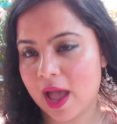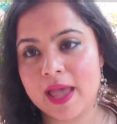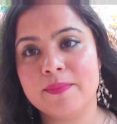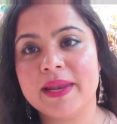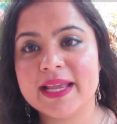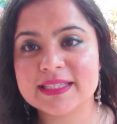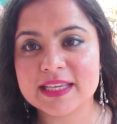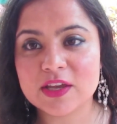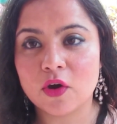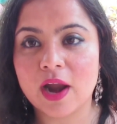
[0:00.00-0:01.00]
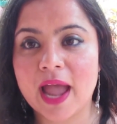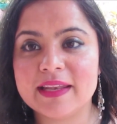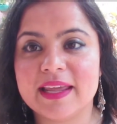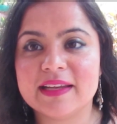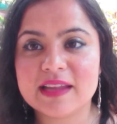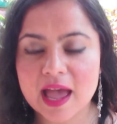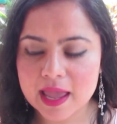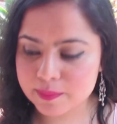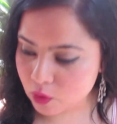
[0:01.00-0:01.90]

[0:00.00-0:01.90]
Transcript: I am lazy, or I take time,